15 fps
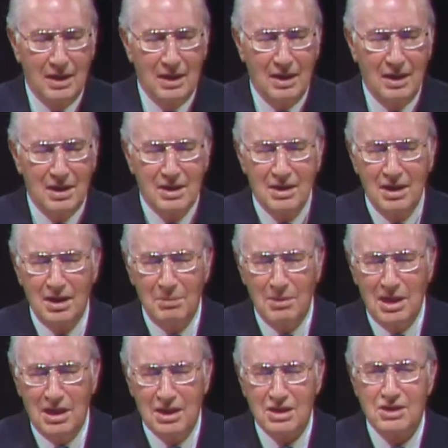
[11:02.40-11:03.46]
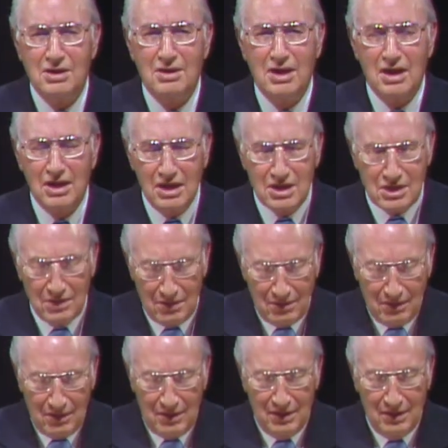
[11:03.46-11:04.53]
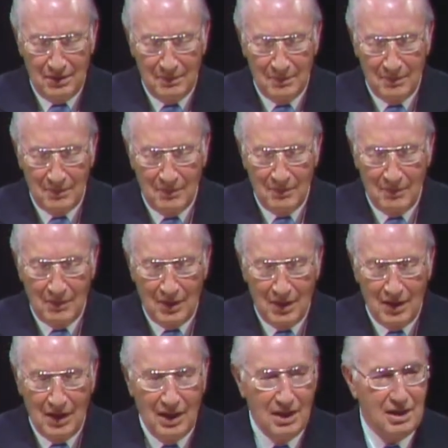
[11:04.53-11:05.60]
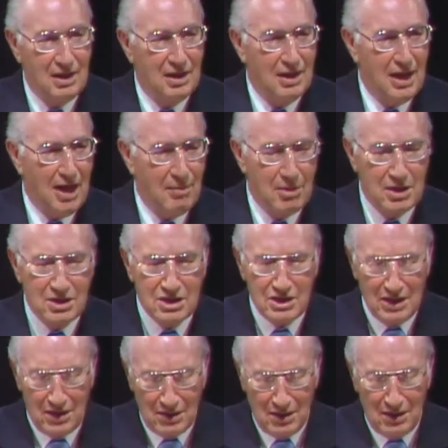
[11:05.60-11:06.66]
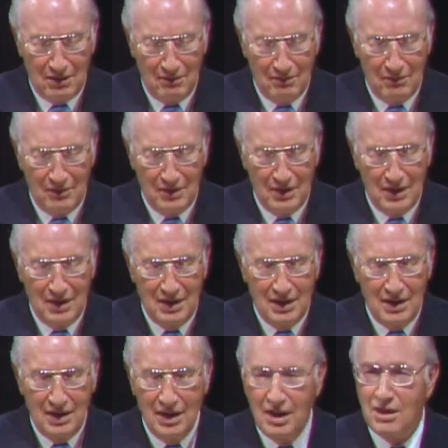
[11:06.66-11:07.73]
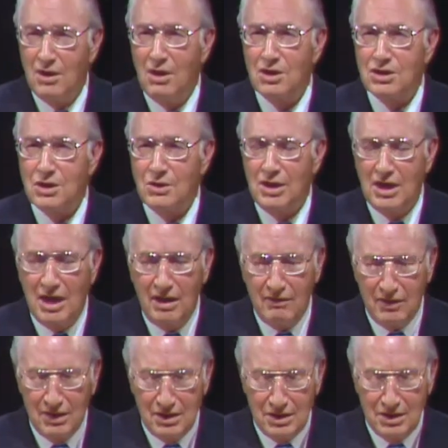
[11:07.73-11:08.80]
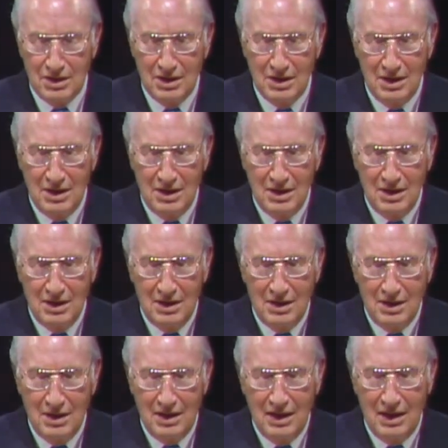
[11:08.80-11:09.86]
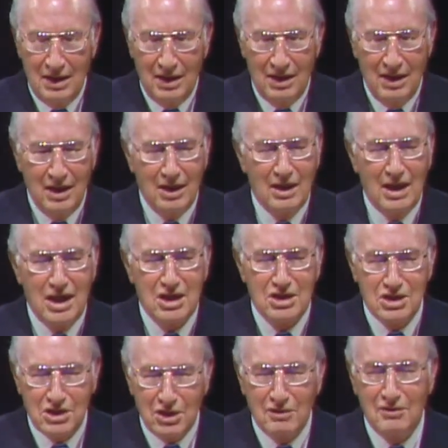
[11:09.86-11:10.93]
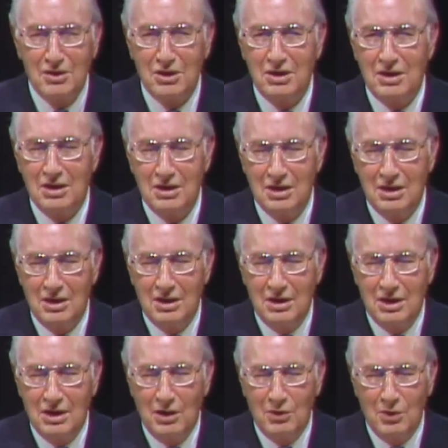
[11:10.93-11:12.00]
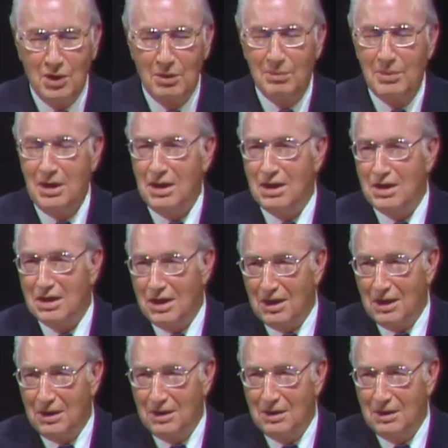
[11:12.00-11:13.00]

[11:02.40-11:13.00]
and tell me concerning this earth and the inhabitants thereof, and also the heavens, and then thy servant will be content.